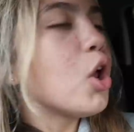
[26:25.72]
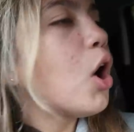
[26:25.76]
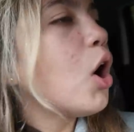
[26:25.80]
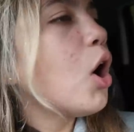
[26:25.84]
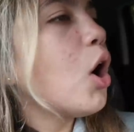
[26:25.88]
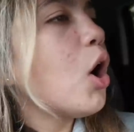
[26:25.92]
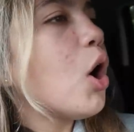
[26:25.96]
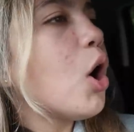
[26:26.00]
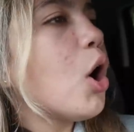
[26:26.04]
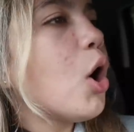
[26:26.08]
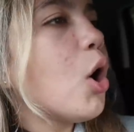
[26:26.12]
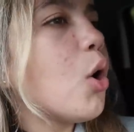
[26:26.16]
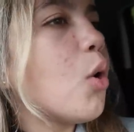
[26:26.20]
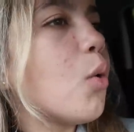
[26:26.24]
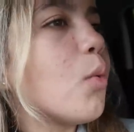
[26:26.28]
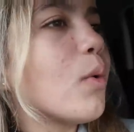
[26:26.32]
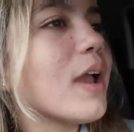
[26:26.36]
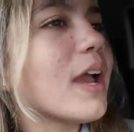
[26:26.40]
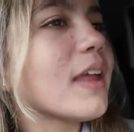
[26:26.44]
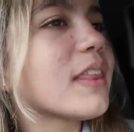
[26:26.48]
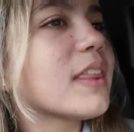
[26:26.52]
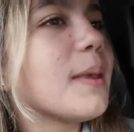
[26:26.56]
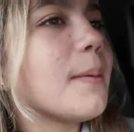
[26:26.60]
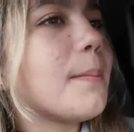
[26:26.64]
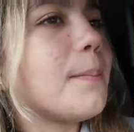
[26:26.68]
No, we
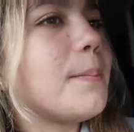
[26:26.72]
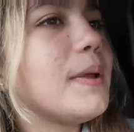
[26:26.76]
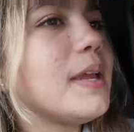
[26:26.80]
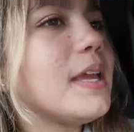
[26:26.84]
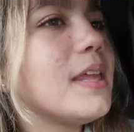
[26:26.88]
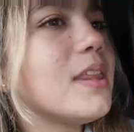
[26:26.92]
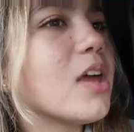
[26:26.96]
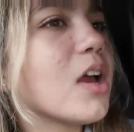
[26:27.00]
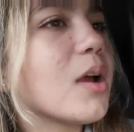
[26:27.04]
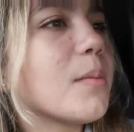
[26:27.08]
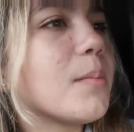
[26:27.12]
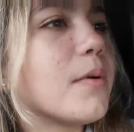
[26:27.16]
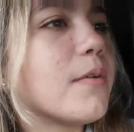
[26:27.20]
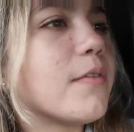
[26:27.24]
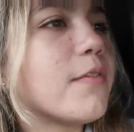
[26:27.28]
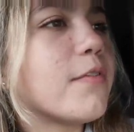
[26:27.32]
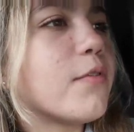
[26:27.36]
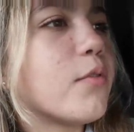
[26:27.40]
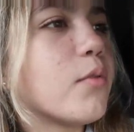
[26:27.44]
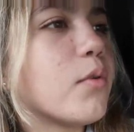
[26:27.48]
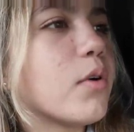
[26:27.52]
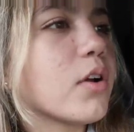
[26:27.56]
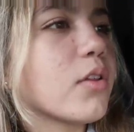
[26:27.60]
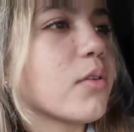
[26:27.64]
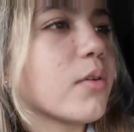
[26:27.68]
have to be there
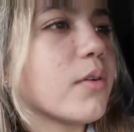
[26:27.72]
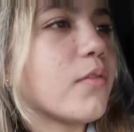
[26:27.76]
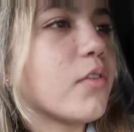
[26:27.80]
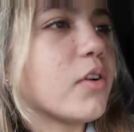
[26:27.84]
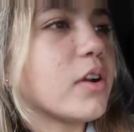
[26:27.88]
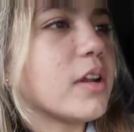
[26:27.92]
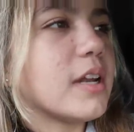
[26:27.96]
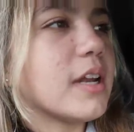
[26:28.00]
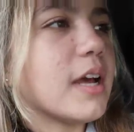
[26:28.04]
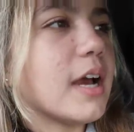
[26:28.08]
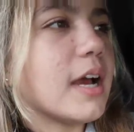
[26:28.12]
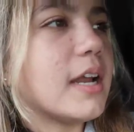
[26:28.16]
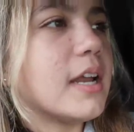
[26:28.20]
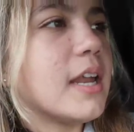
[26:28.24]
before 3:49.